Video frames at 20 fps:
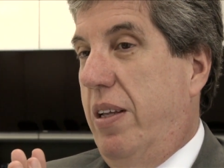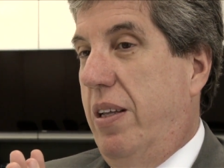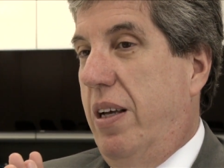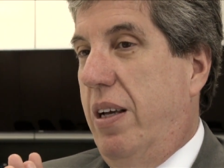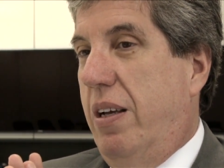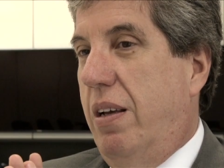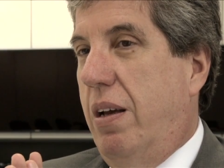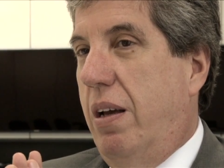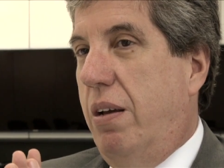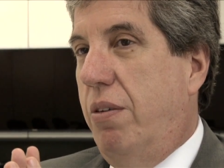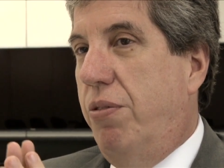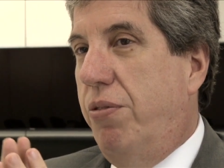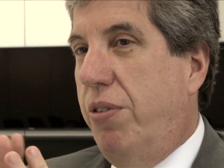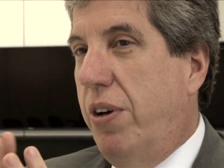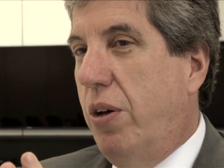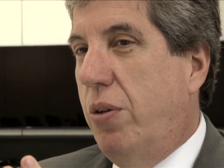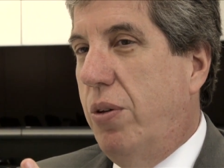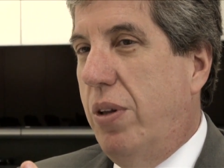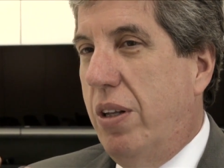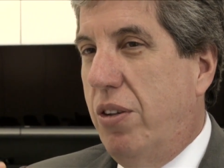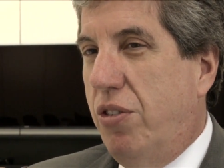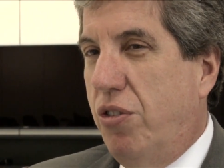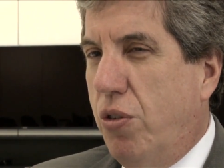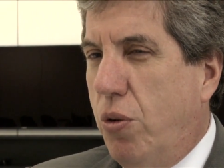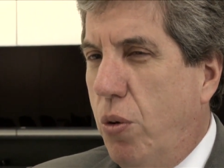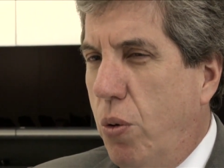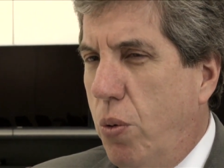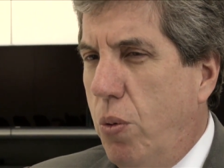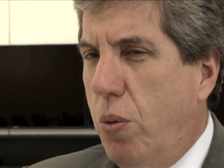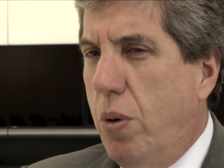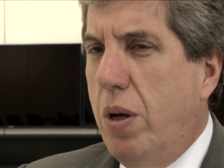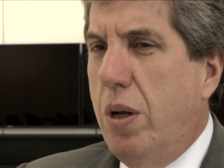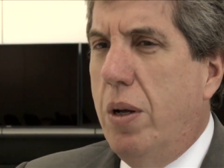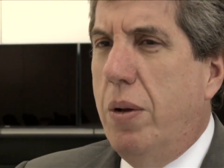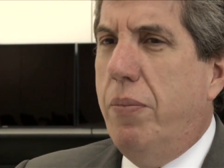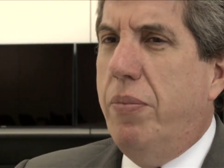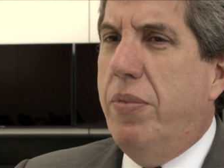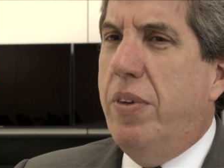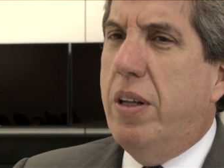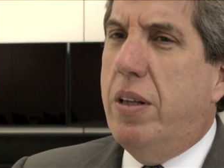I felt at school
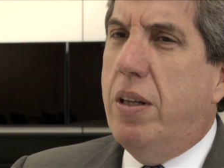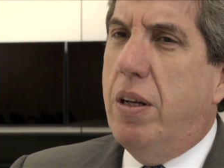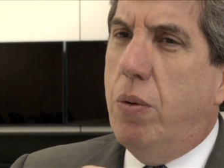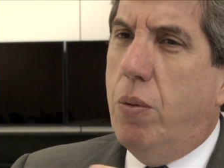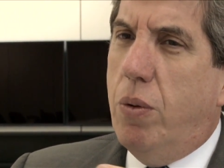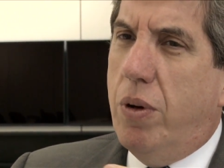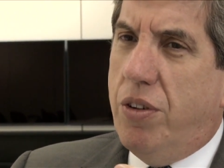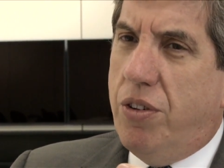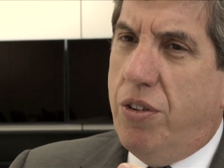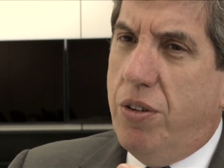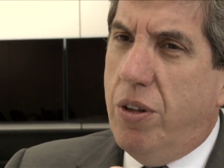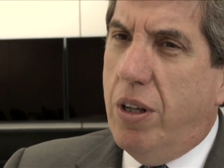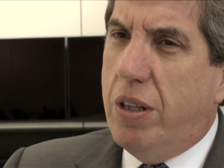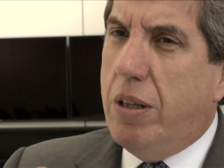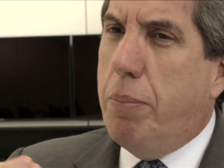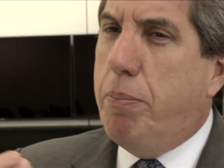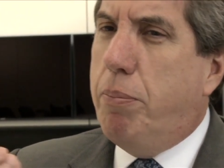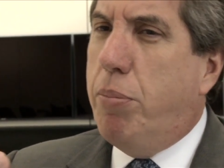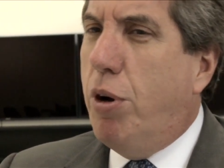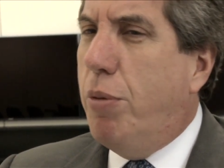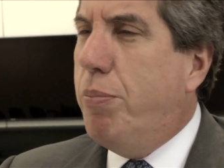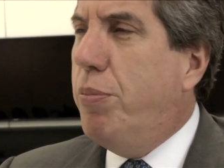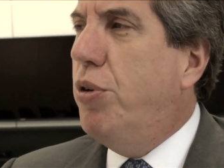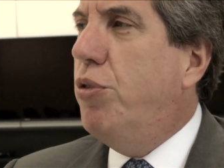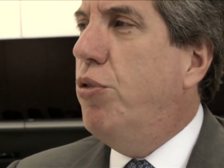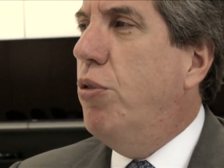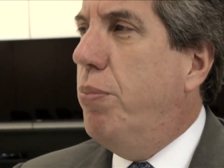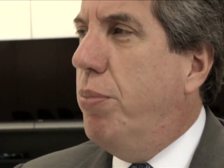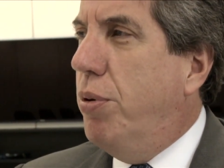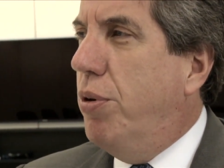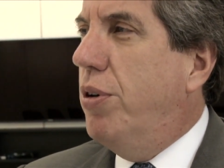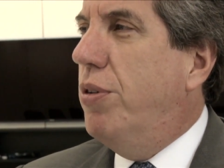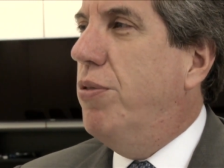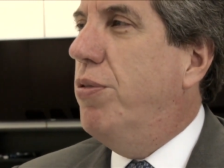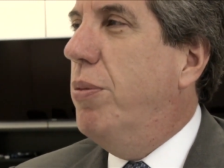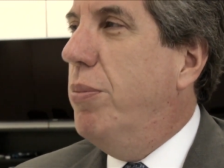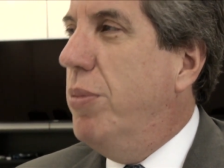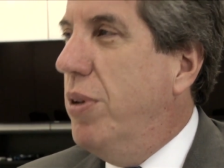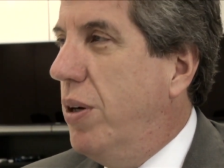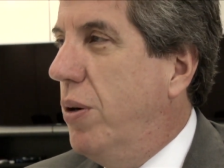that there was not a proper support
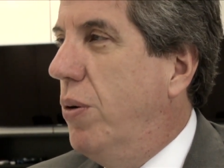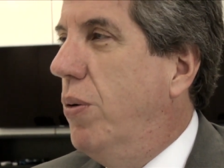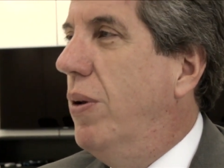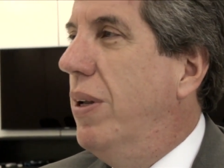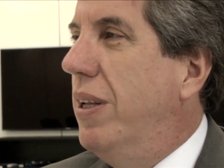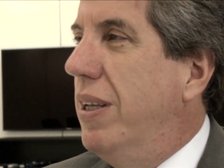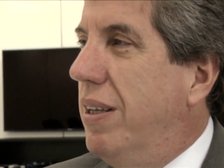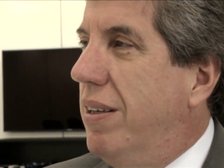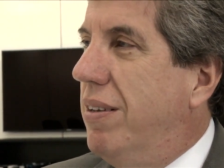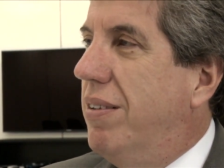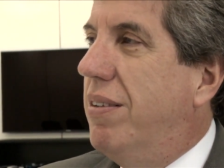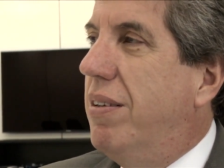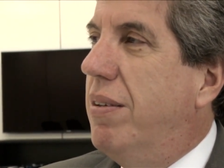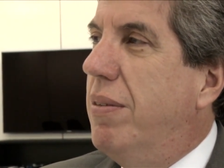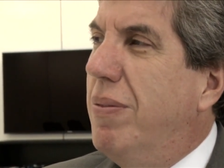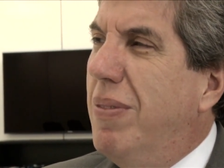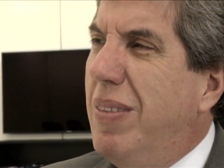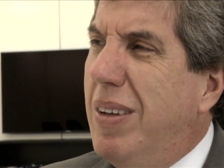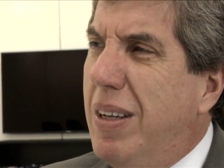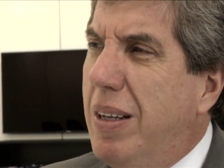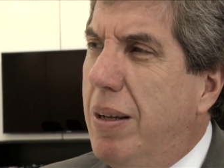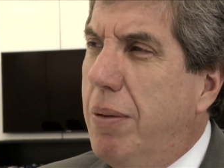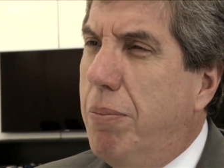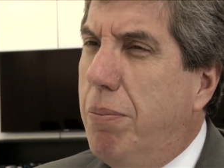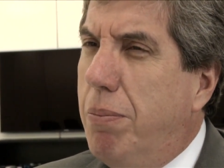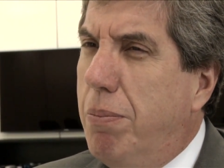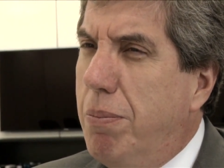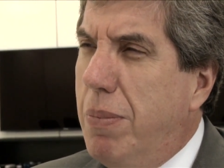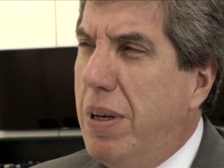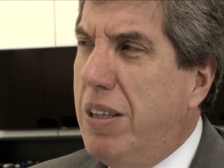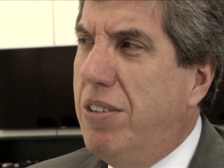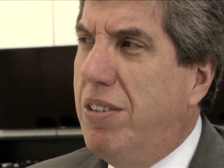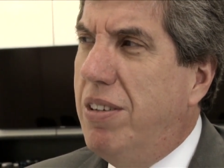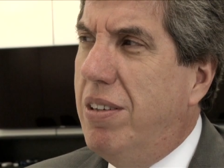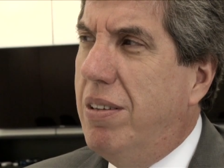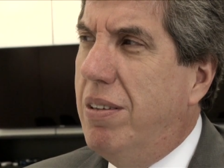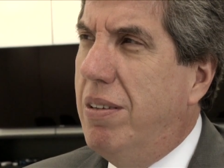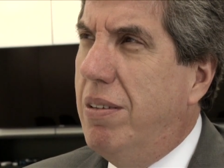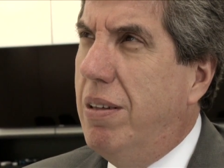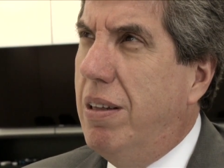from the colleagues in a
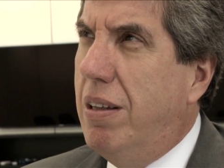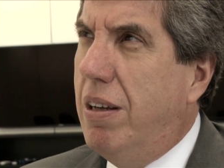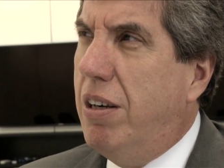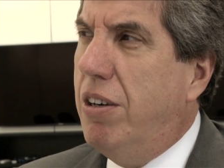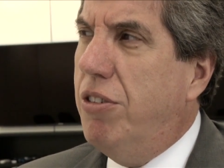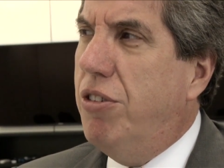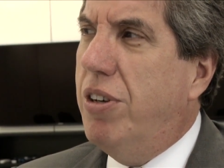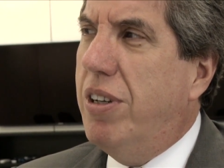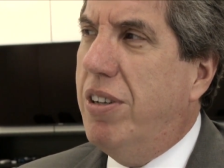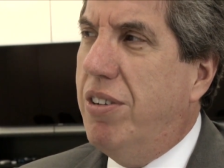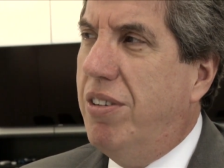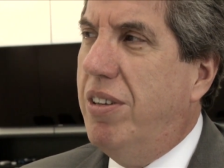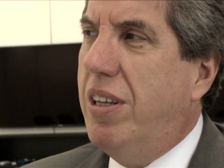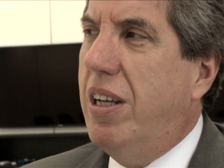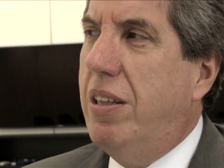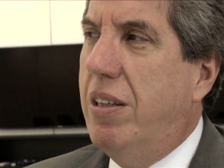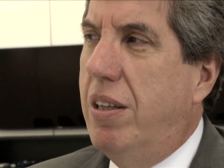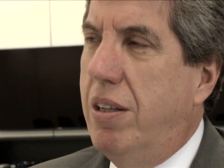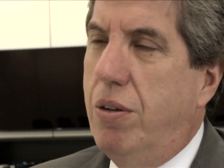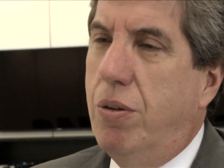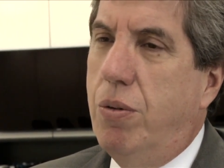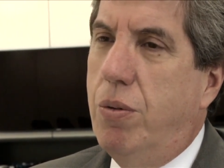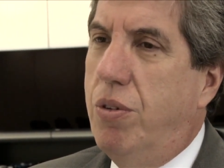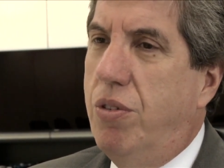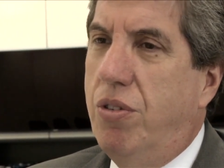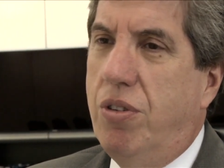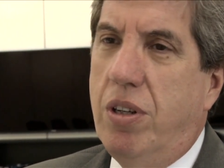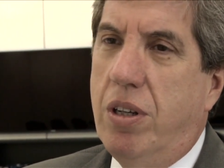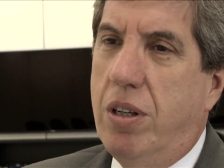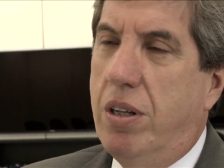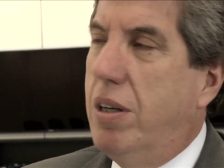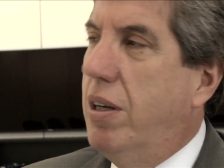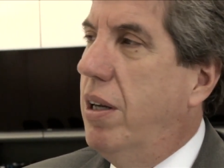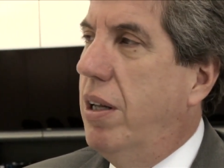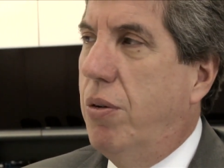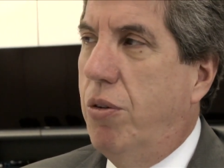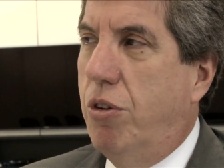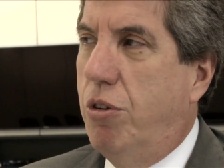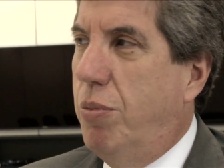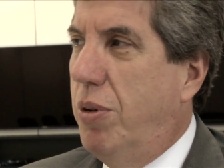much larger extent than you would see other
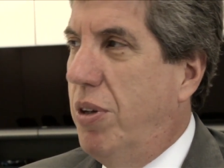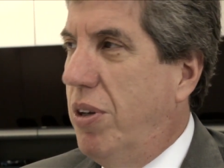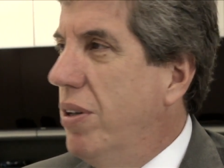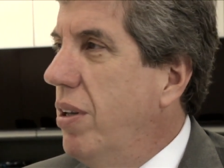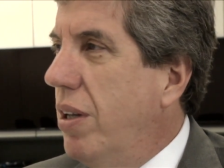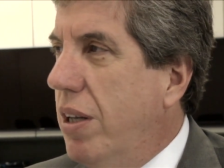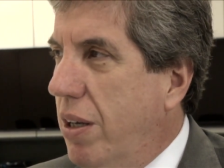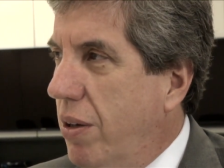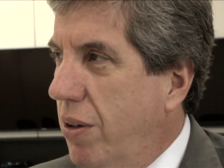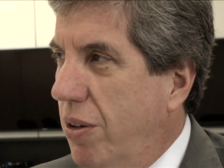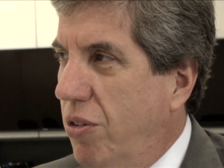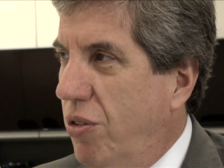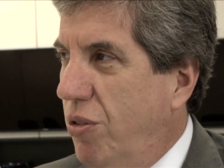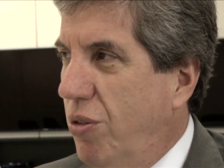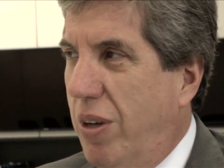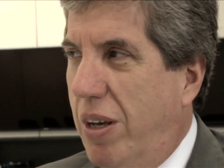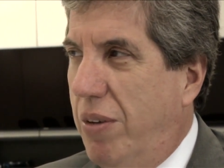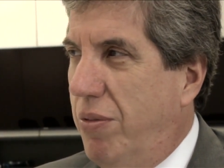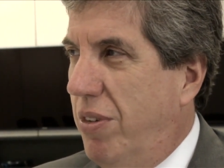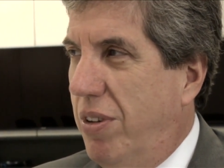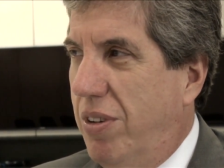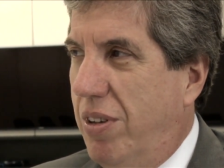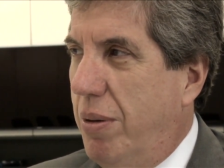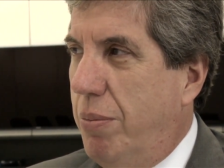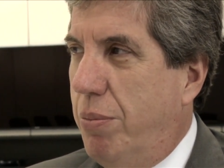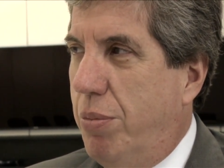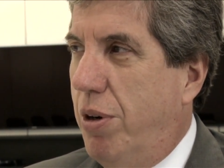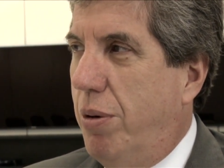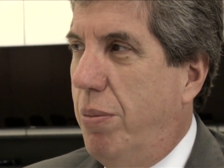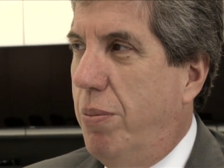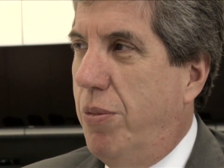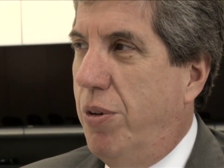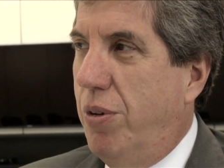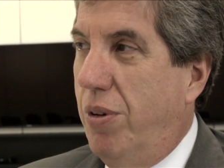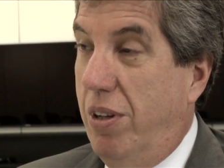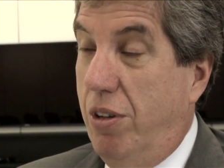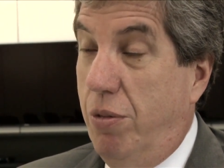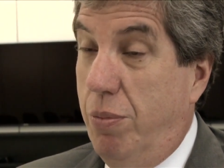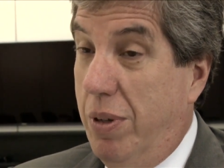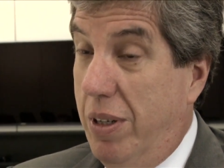countries, because in other countries you have the same problem more or
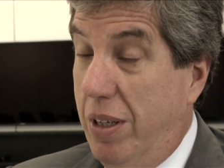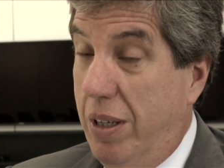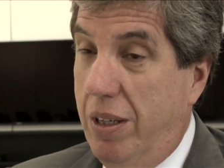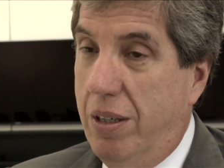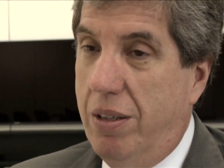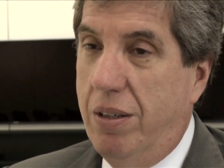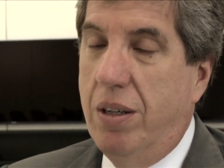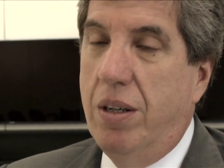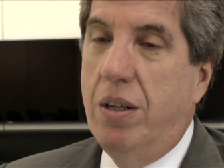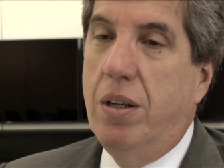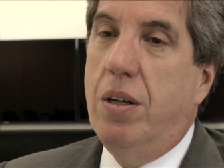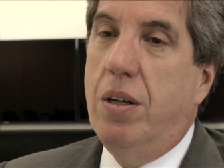less, but here,